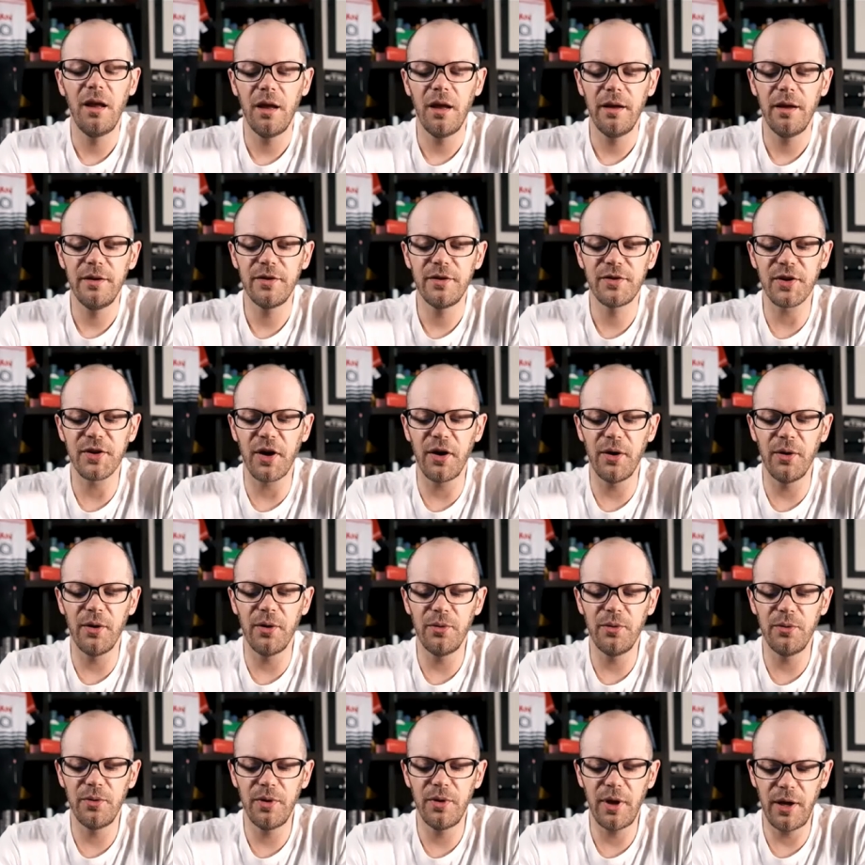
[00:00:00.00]

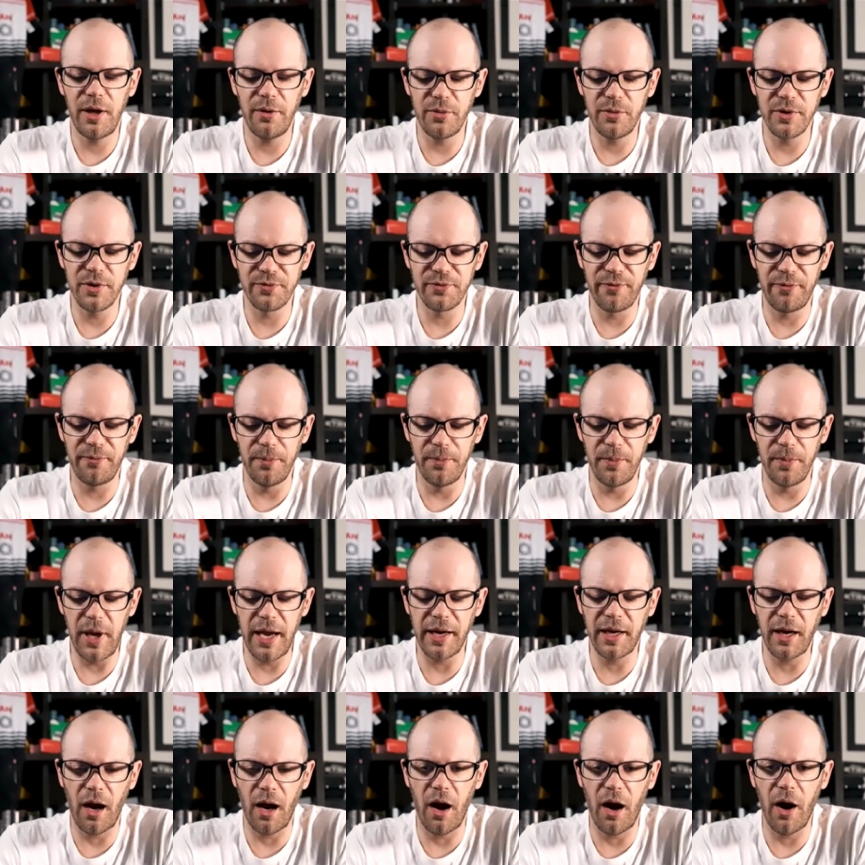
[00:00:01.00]
So it was
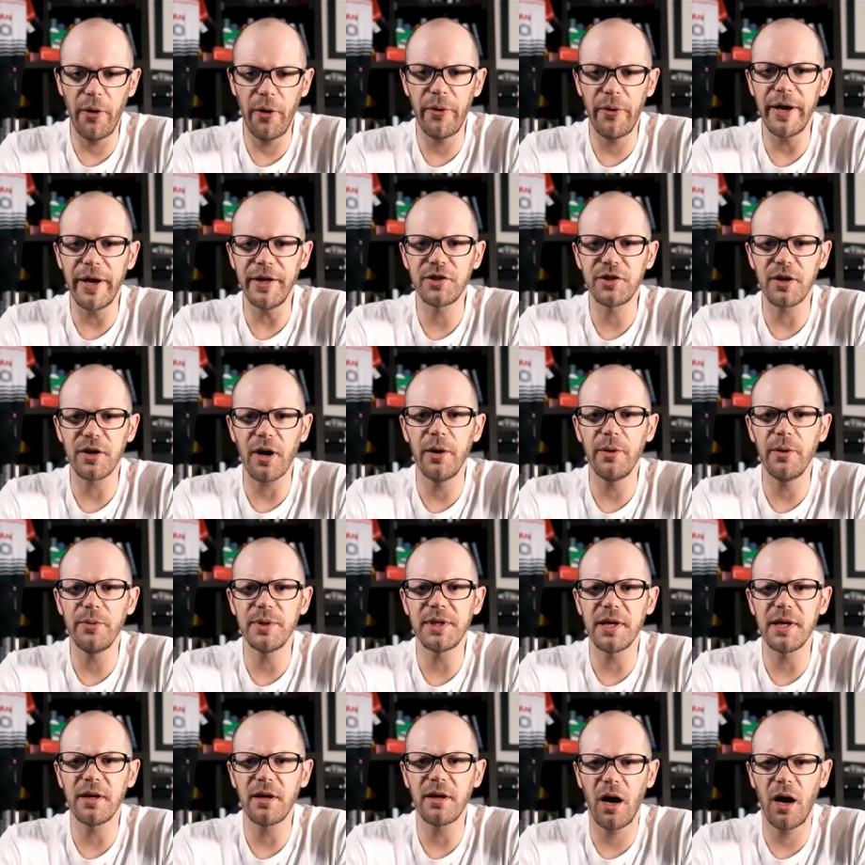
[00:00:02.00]
encouraged. I
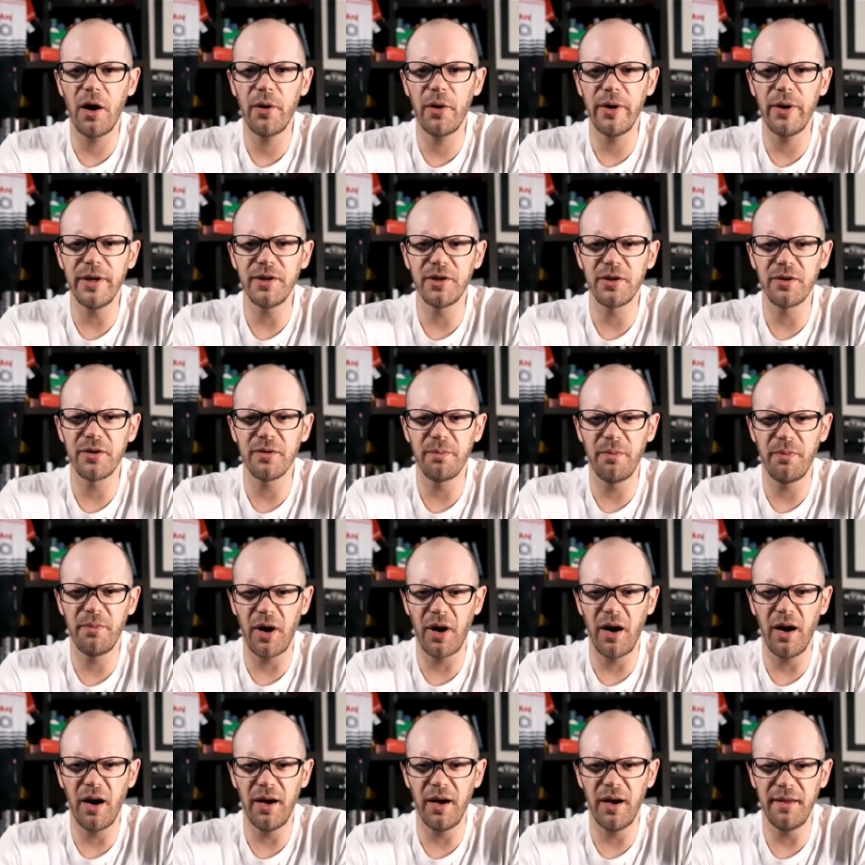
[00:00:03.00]
was encouraged
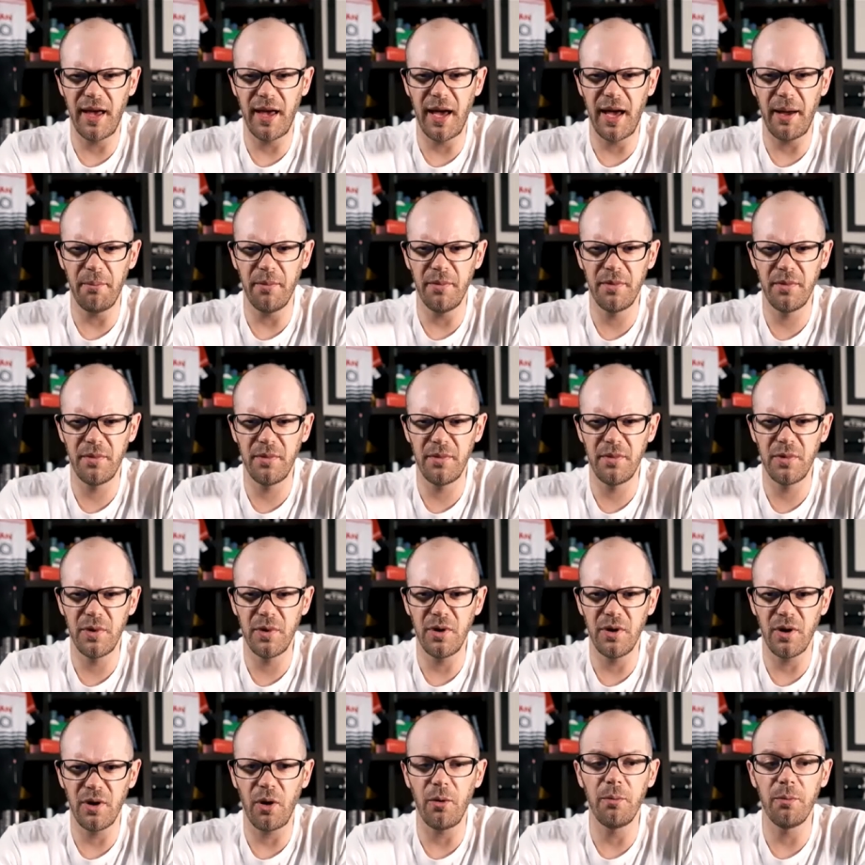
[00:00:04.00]
by them,
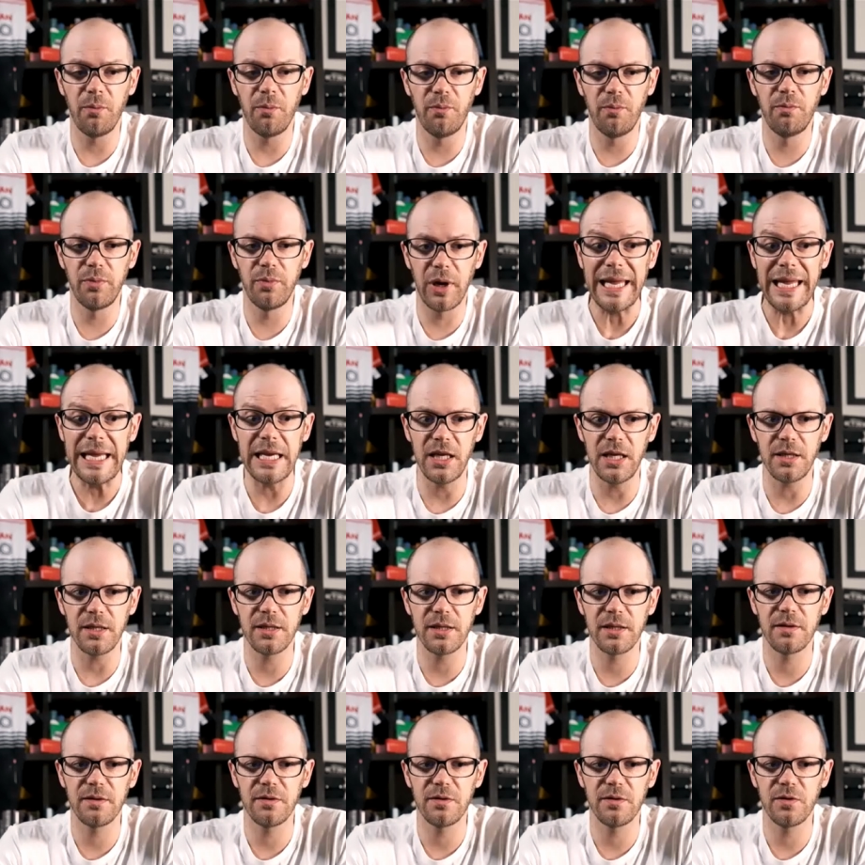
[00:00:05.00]
you know,
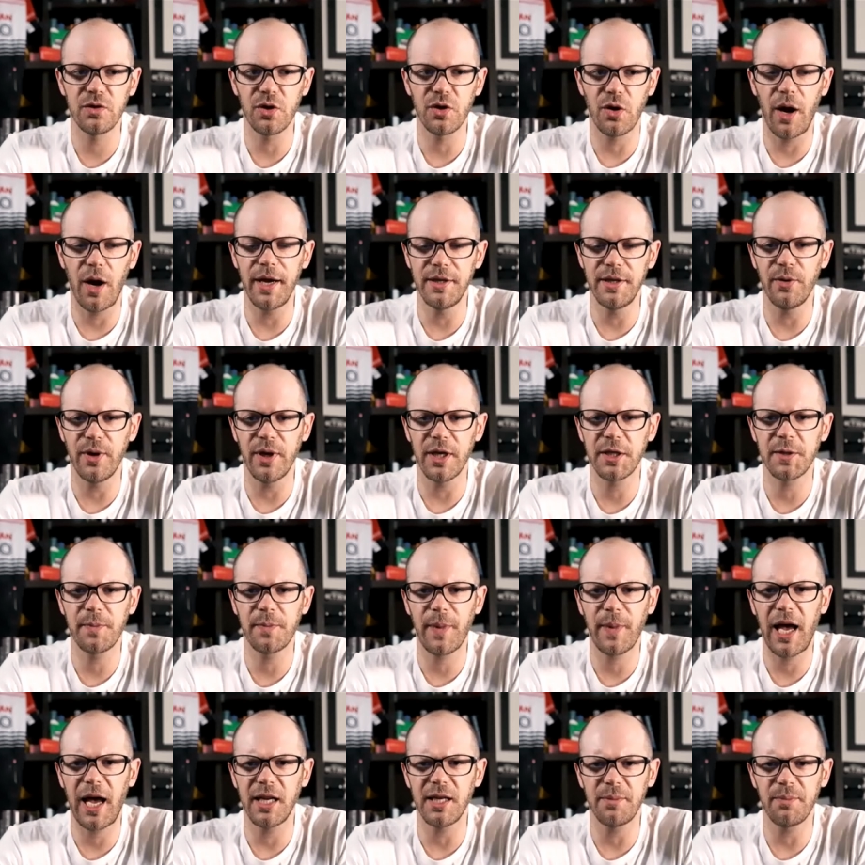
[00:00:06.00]
please try to
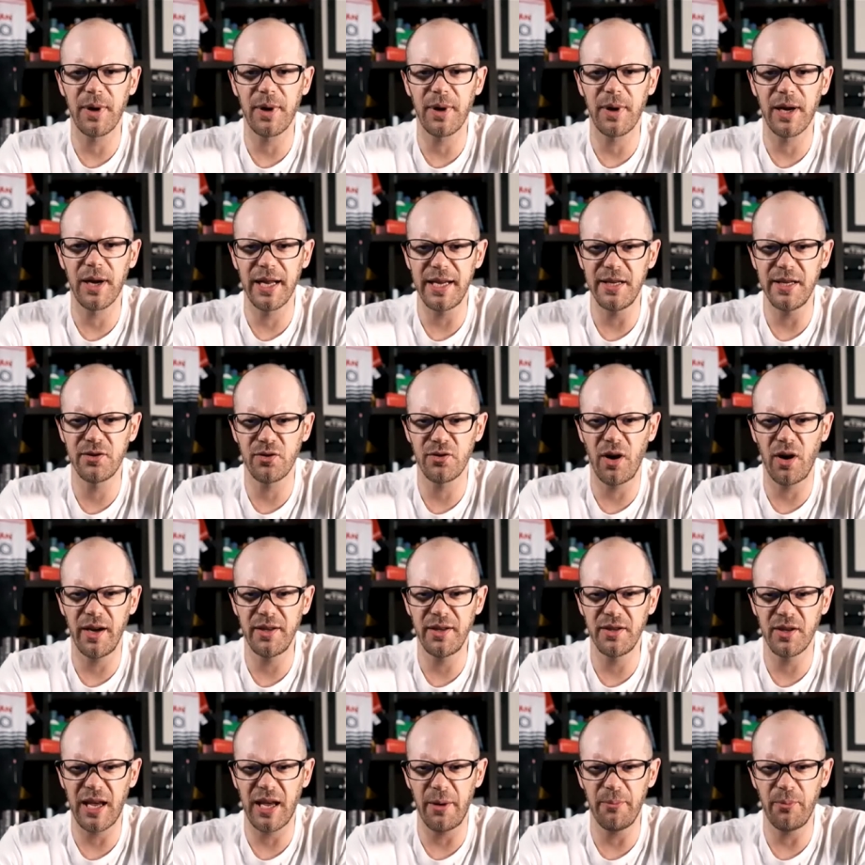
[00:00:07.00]
expand, please try
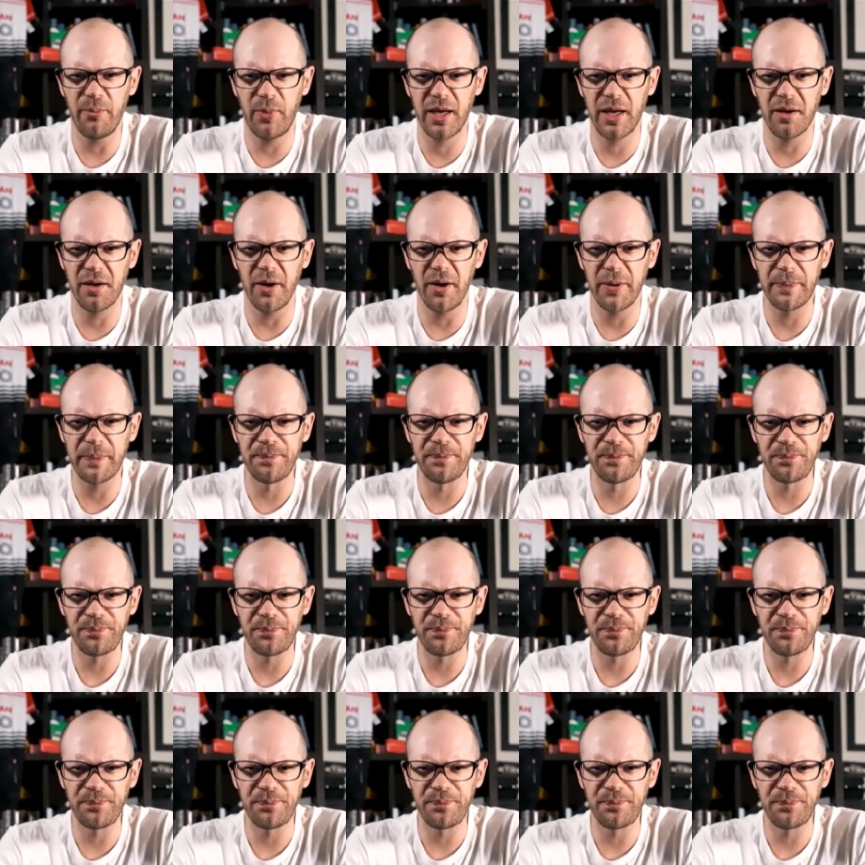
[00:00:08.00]
to get bigger.